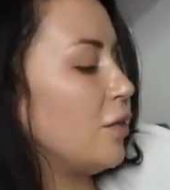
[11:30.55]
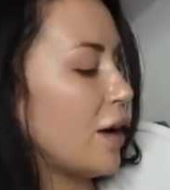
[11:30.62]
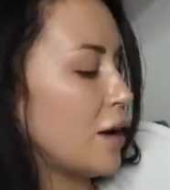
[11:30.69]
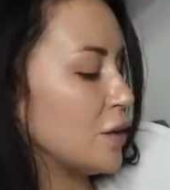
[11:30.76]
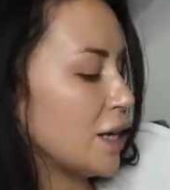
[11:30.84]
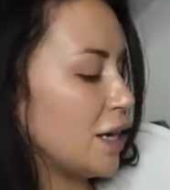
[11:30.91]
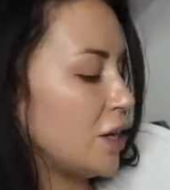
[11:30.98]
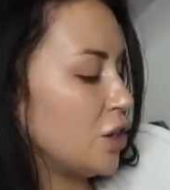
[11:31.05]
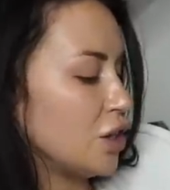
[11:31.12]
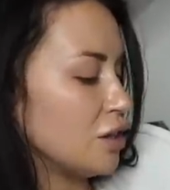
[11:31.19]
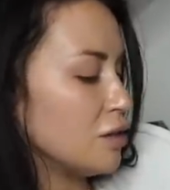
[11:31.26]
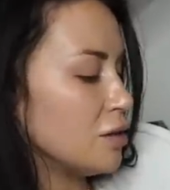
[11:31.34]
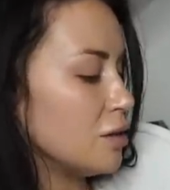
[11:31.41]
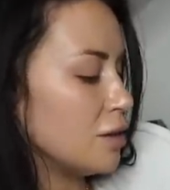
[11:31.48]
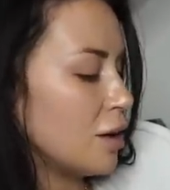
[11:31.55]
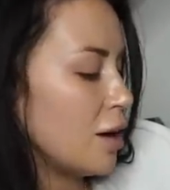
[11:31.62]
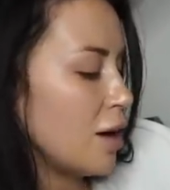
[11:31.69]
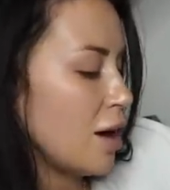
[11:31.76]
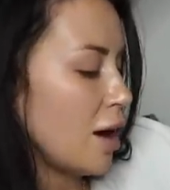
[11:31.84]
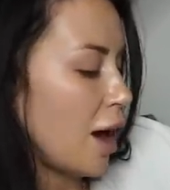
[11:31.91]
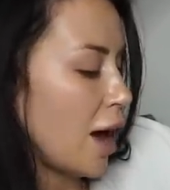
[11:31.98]
foundations,
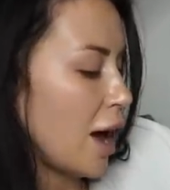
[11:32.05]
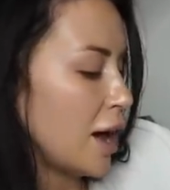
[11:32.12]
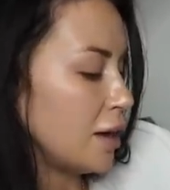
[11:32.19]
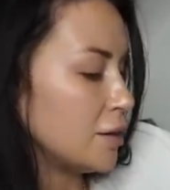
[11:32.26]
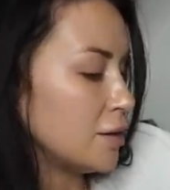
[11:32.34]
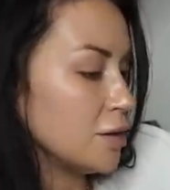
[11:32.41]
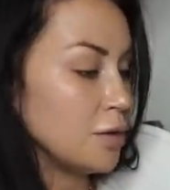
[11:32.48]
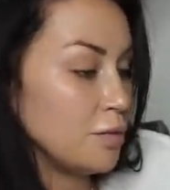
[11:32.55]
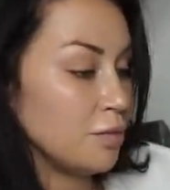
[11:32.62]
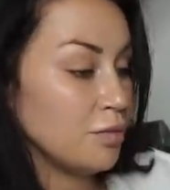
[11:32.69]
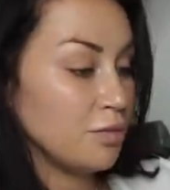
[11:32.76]
and